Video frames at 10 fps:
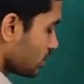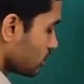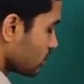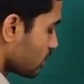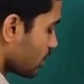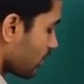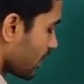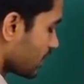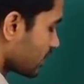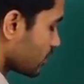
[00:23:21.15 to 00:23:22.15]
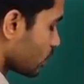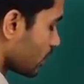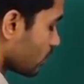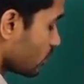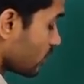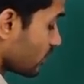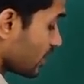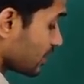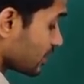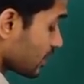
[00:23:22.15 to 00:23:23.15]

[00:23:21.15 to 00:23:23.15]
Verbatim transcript: So, simplifying this will give me v is